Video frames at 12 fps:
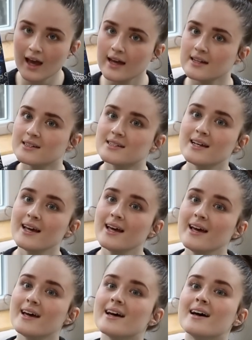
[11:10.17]

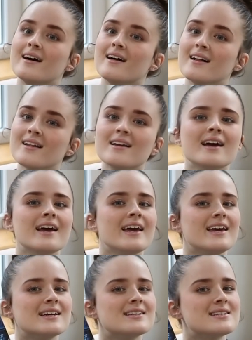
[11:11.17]
Until
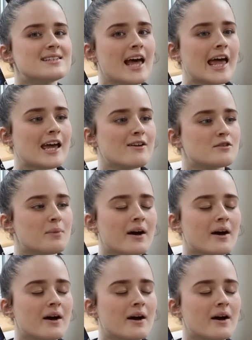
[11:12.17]
he is saved